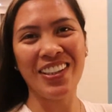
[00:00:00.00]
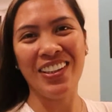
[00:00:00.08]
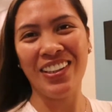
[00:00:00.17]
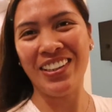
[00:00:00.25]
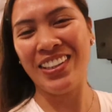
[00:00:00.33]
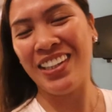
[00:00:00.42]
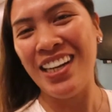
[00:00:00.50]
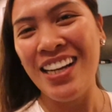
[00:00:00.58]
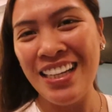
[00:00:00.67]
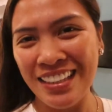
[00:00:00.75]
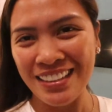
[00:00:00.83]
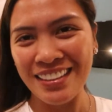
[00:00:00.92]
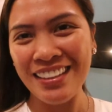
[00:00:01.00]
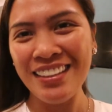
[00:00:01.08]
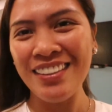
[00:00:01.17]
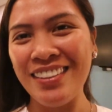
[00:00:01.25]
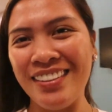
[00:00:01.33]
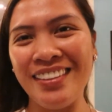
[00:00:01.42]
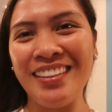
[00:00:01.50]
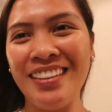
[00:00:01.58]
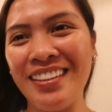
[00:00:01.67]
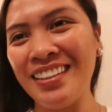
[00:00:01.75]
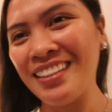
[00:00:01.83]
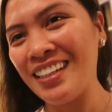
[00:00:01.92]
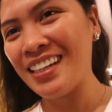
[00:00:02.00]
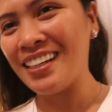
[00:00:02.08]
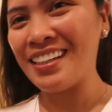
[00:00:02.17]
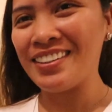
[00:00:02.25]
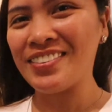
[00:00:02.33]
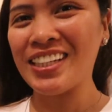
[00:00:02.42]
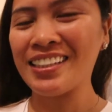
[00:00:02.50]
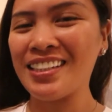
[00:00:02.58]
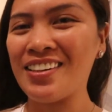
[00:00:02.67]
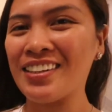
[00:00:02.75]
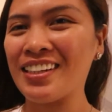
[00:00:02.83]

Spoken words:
our dinner, and right now,